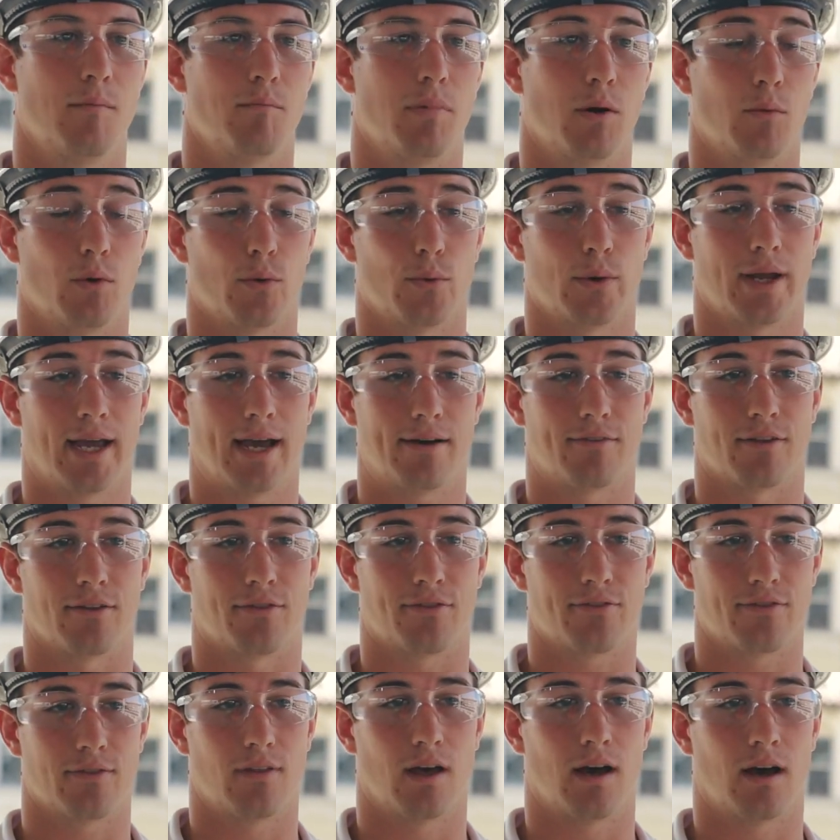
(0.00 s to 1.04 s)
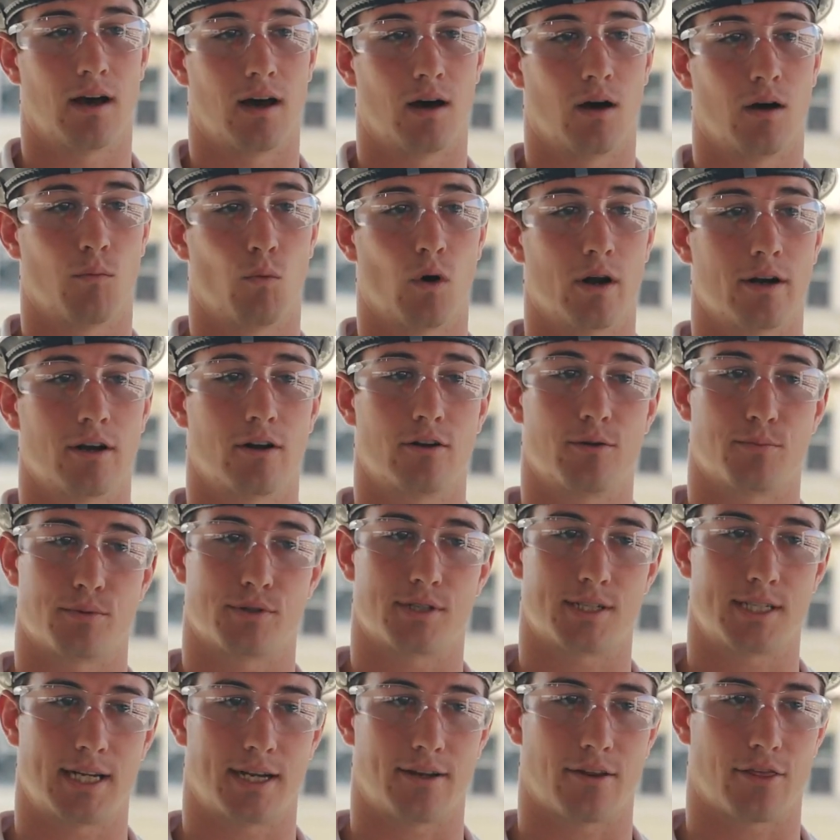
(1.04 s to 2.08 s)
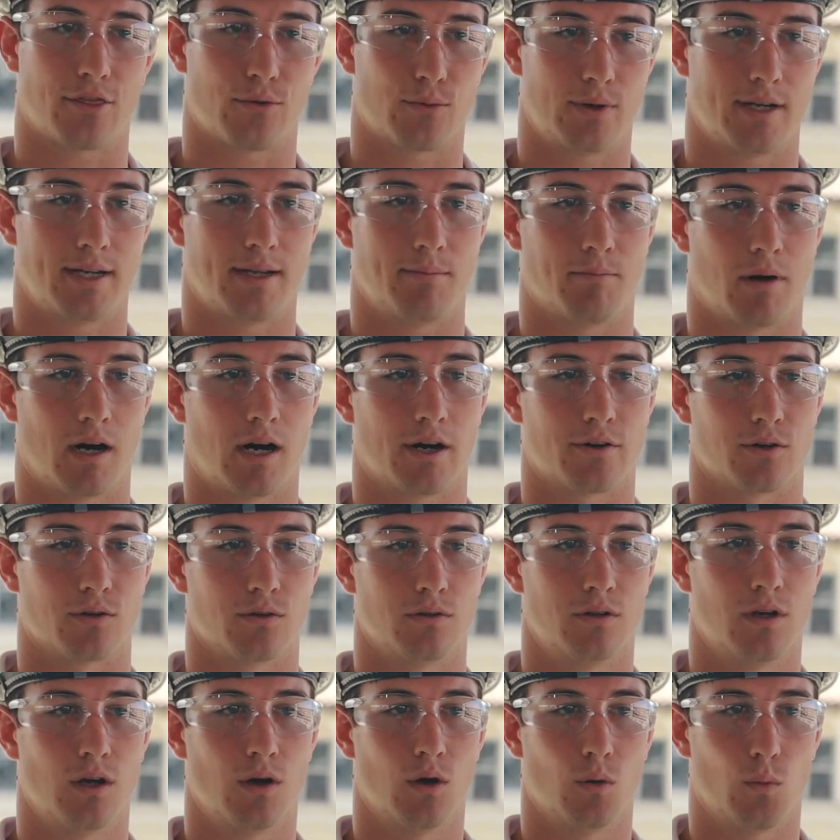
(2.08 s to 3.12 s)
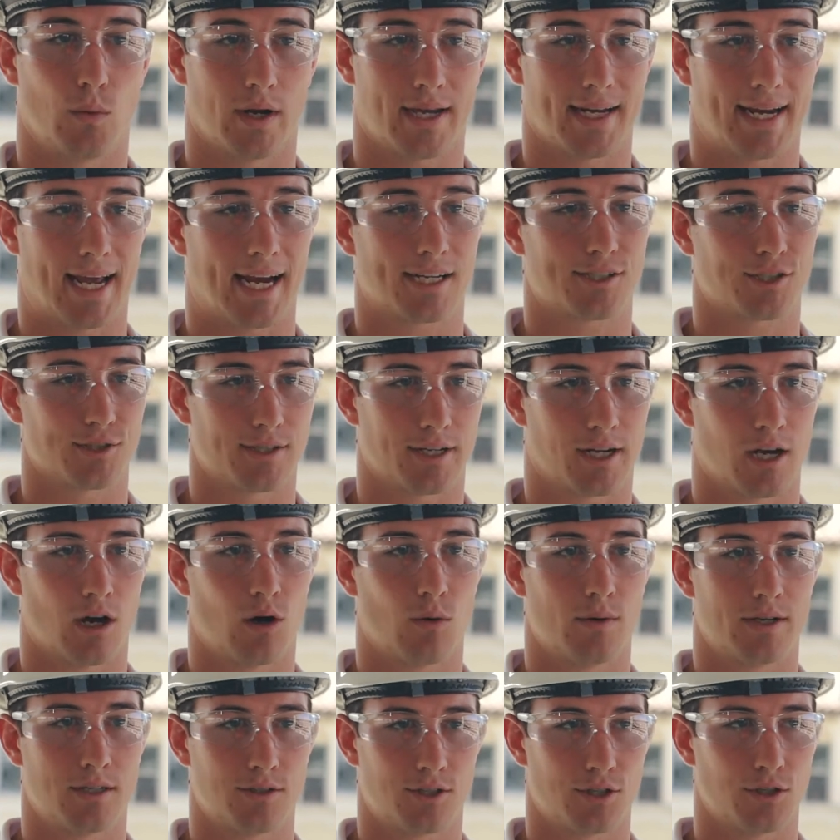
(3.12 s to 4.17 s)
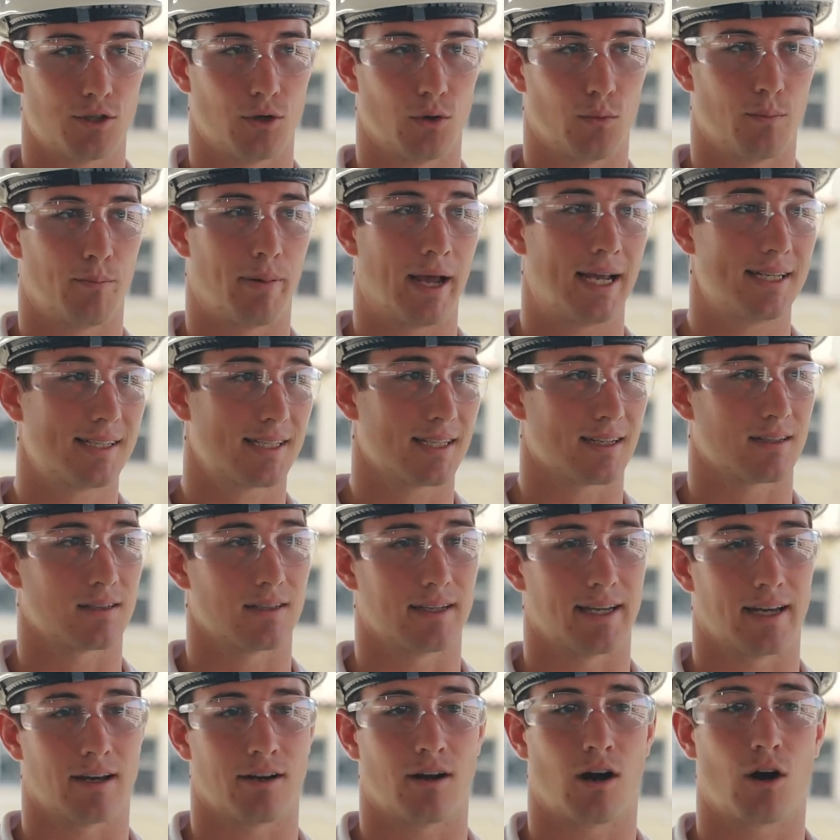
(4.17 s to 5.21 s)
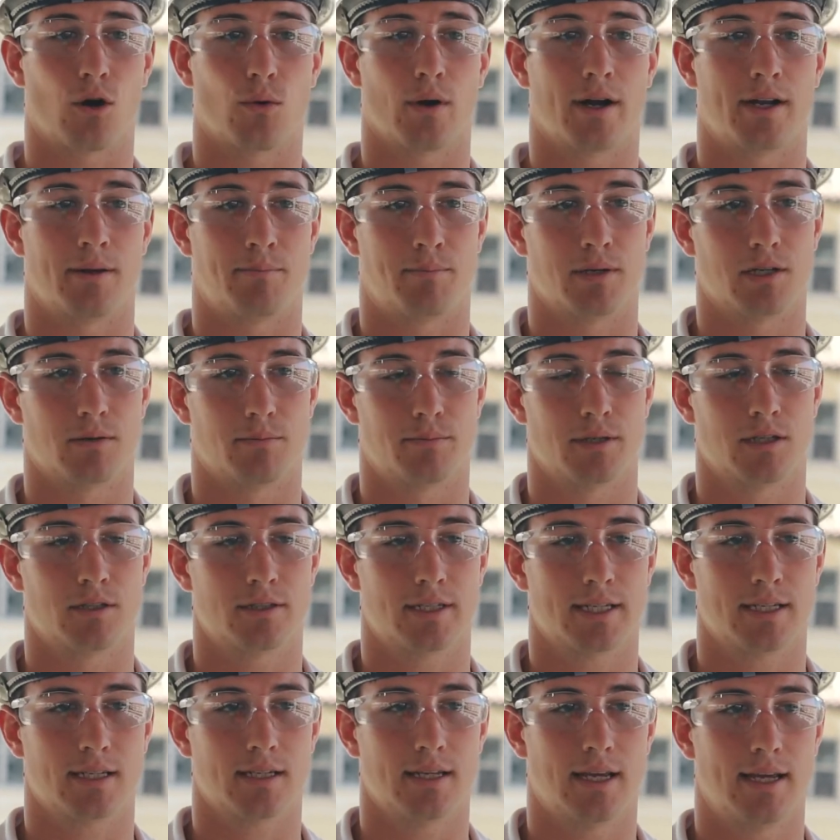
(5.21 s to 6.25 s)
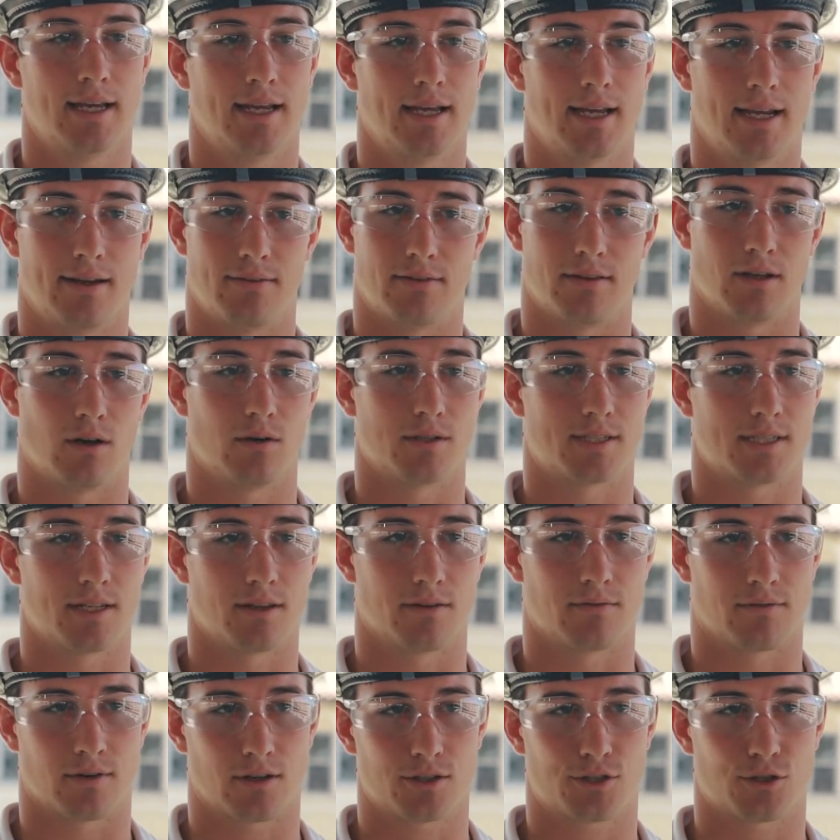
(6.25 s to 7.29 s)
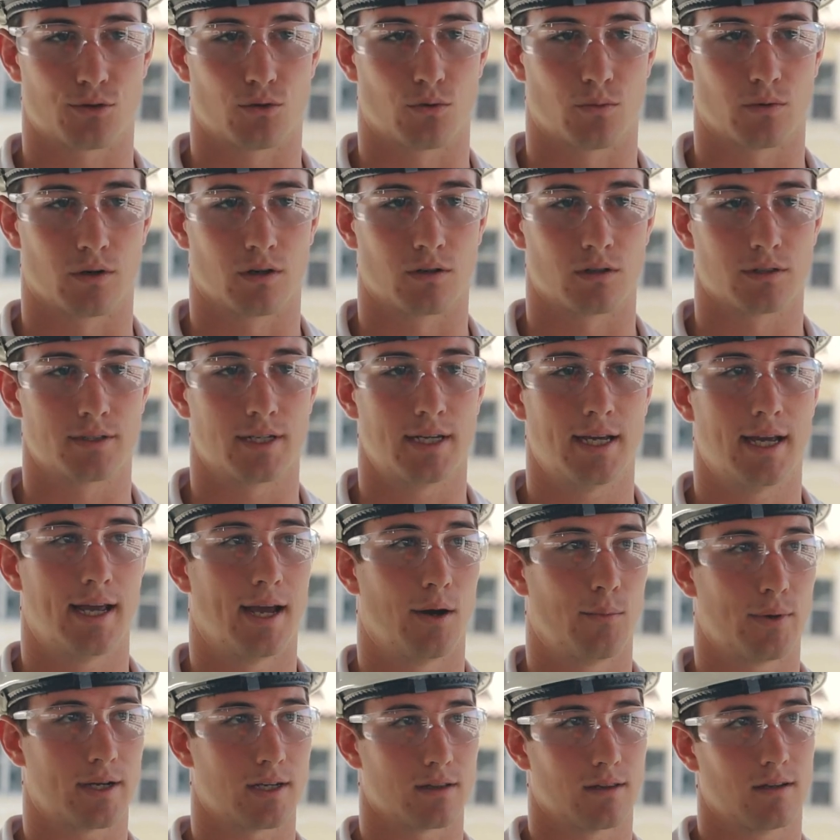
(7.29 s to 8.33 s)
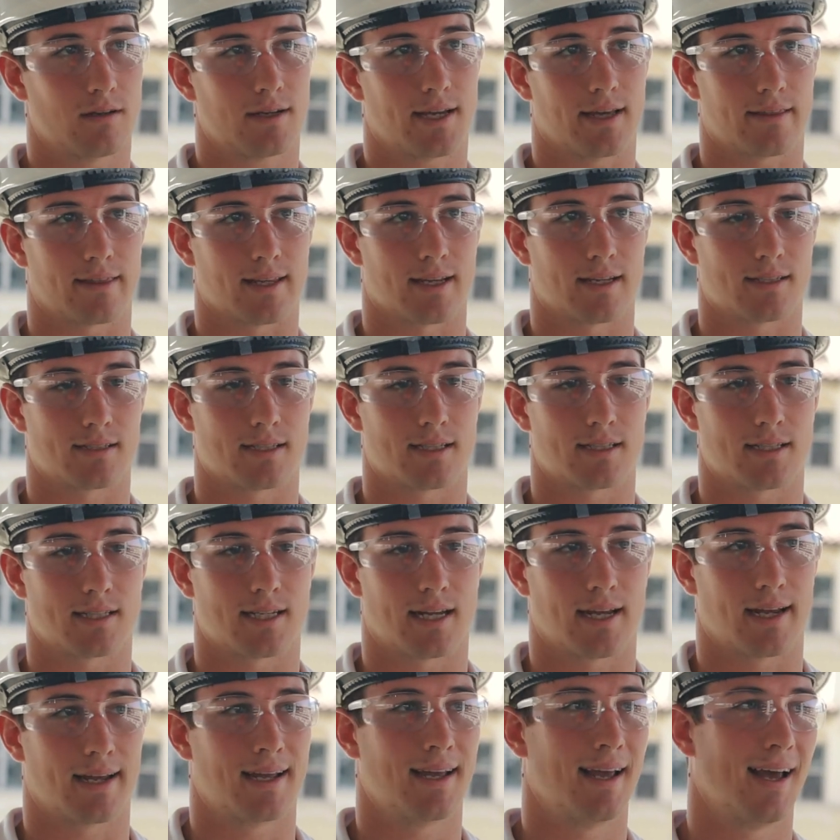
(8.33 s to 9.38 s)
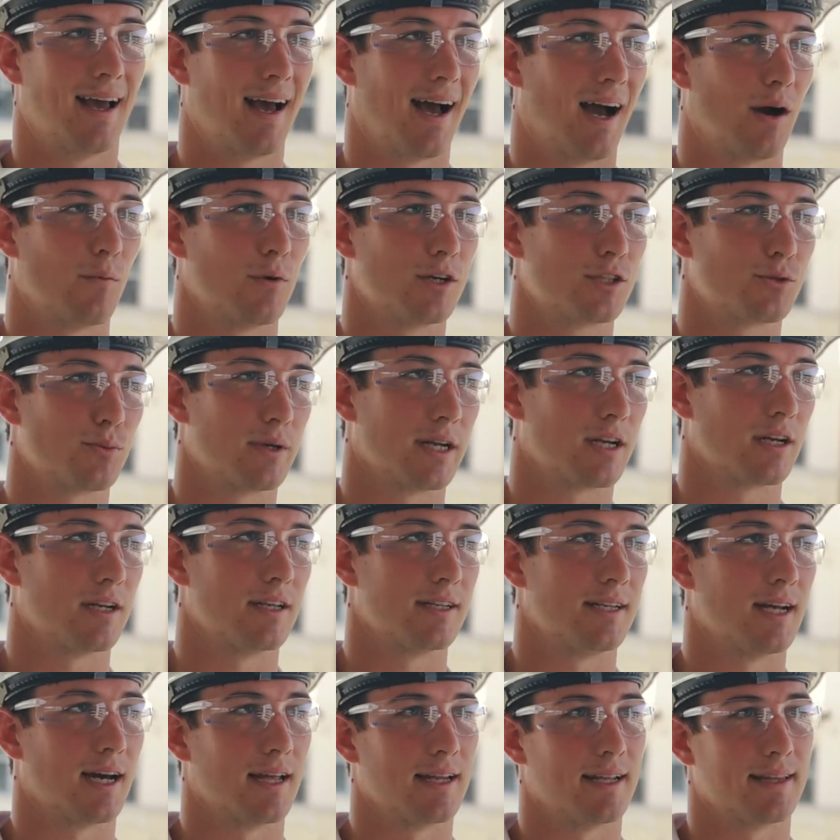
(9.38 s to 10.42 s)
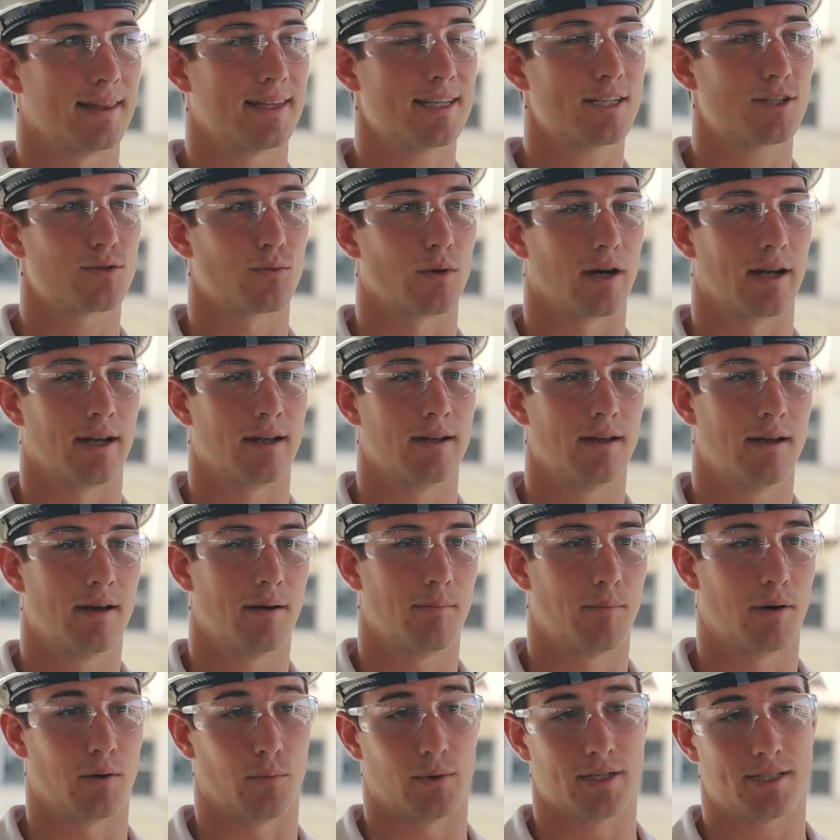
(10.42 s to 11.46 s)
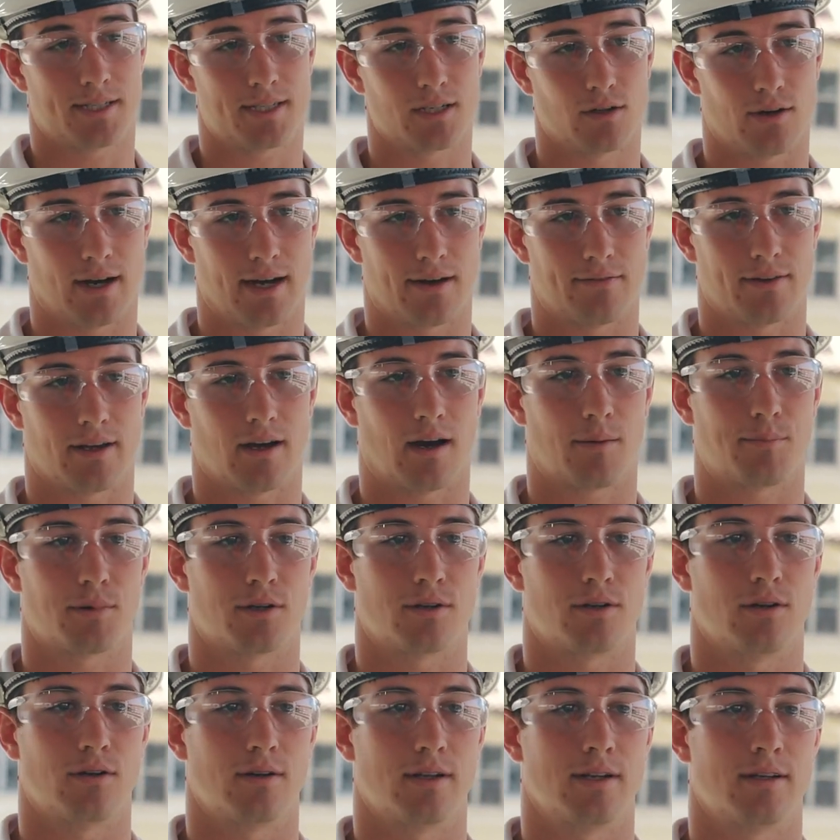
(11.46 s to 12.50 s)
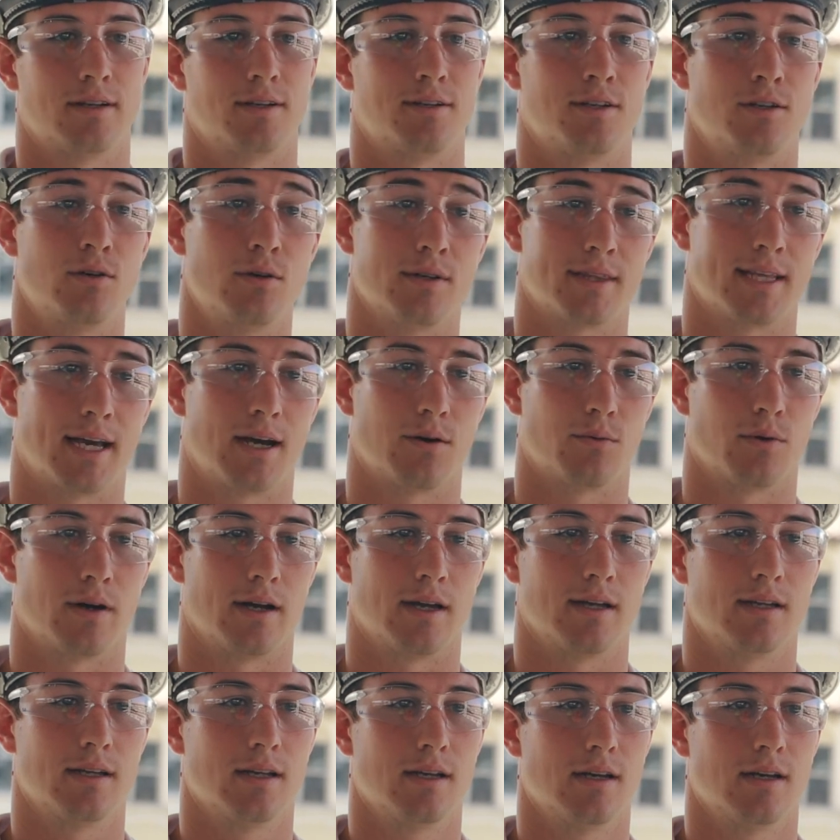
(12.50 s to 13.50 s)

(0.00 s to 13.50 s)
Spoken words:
But when we have a 100% 3D model, we can actually go into basically an already built building, even though it's in the virtual world, and we can look at things and say, I wish we could have done it this way, but we still have the opportunity to do it that way.